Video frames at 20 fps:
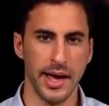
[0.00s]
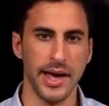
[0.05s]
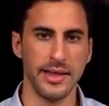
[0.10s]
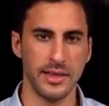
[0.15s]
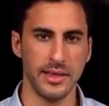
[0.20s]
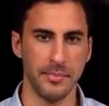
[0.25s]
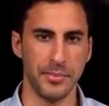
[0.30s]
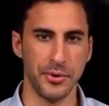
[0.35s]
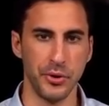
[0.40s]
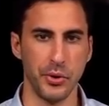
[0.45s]
And
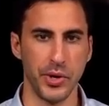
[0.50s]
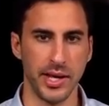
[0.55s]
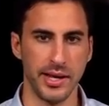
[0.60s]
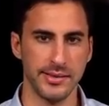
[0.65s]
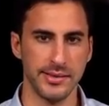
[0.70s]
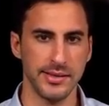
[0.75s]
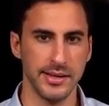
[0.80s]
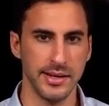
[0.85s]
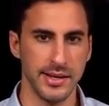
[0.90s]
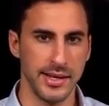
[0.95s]
the beauty
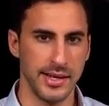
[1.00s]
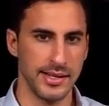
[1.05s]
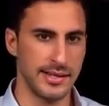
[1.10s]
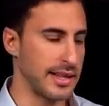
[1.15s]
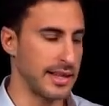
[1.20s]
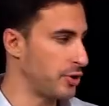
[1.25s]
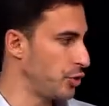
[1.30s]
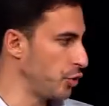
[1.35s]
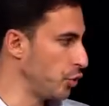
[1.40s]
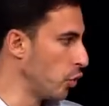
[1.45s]
is
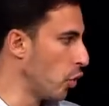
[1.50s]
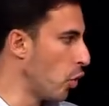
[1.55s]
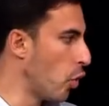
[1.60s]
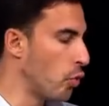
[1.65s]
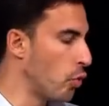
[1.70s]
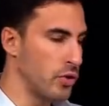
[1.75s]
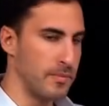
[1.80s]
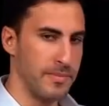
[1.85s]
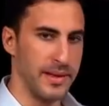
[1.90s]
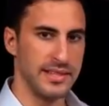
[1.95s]
that you'll
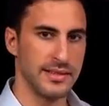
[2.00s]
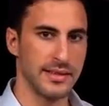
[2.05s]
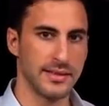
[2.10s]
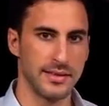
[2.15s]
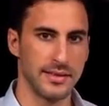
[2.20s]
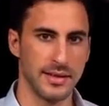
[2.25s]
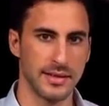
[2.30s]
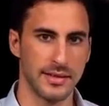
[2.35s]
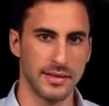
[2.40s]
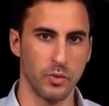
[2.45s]
own
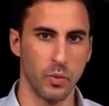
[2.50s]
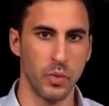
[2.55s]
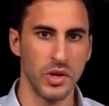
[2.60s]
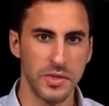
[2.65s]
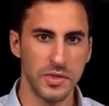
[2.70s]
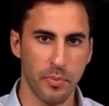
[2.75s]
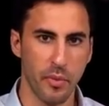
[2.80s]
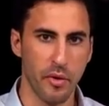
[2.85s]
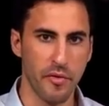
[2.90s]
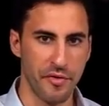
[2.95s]
businesses
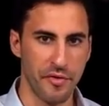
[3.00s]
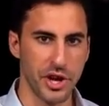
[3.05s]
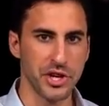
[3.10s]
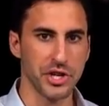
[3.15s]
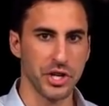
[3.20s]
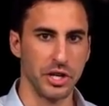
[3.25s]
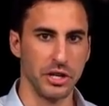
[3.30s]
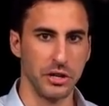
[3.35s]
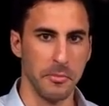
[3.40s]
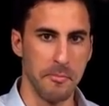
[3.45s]
with
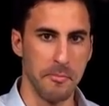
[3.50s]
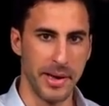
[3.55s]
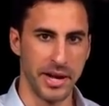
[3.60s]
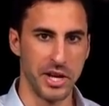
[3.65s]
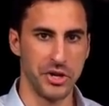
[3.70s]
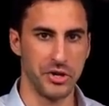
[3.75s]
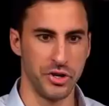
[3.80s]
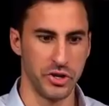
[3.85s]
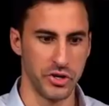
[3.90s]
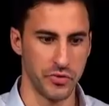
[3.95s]
professional
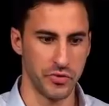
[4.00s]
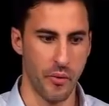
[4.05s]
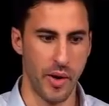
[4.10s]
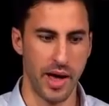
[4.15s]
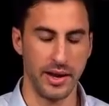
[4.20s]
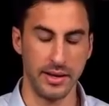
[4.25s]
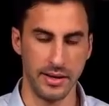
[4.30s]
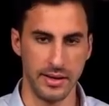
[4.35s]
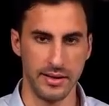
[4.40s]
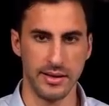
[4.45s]
managers
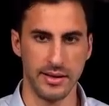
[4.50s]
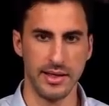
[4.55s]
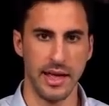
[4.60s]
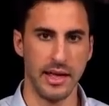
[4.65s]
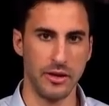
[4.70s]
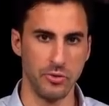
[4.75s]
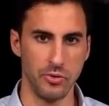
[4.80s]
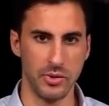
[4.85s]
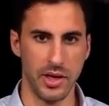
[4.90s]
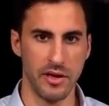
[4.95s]
running the
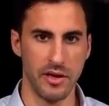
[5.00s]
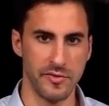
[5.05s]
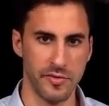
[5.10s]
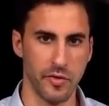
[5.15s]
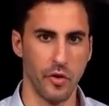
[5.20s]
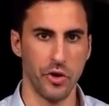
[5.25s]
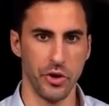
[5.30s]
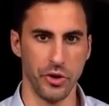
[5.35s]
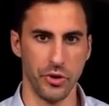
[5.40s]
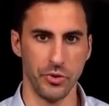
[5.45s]
day-to-day
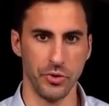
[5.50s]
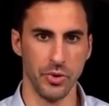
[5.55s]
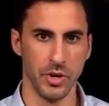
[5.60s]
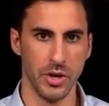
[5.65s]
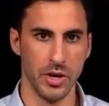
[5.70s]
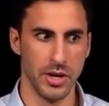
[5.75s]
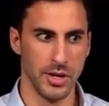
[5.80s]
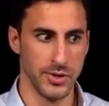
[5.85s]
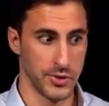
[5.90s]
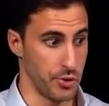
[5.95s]
for you.
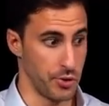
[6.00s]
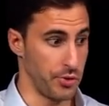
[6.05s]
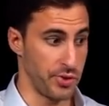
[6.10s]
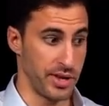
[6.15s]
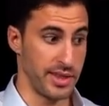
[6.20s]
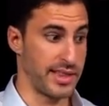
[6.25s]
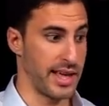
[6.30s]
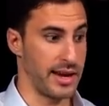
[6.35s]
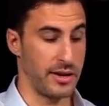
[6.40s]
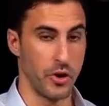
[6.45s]
So you
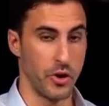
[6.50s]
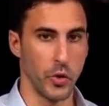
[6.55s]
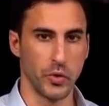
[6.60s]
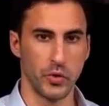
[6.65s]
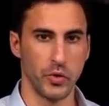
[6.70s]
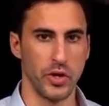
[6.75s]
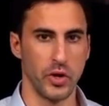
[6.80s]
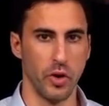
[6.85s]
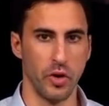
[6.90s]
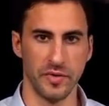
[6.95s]
can then go
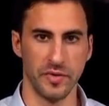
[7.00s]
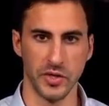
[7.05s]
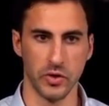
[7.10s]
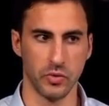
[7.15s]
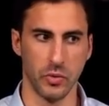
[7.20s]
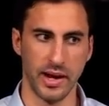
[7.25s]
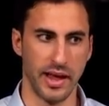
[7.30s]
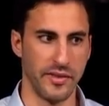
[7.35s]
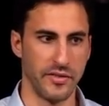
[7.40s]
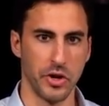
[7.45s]
to the office
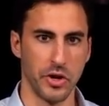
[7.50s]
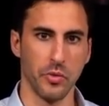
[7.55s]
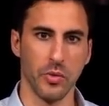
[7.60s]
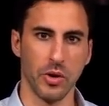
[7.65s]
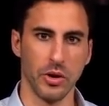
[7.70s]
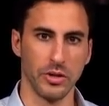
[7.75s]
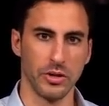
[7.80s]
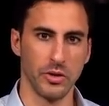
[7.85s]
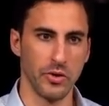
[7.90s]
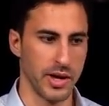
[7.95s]
whenever you want.